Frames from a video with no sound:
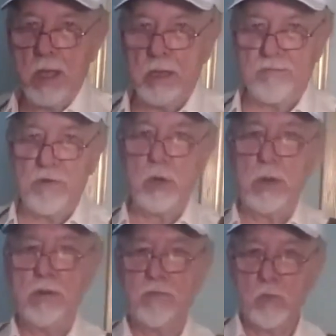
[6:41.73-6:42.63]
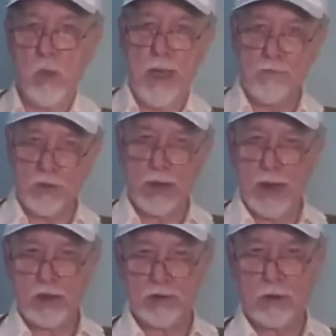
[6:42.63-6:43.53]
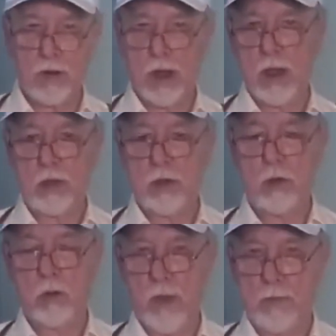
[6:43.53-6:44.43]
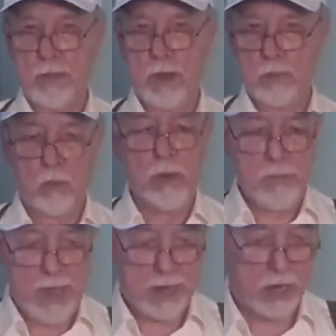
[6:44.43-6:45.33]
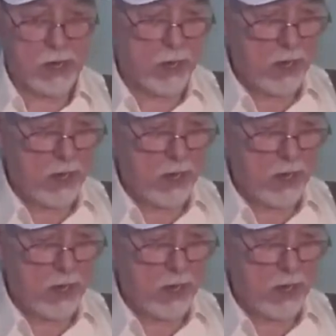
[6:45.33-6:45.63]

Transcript: if you even have a laser on your weapon, we make it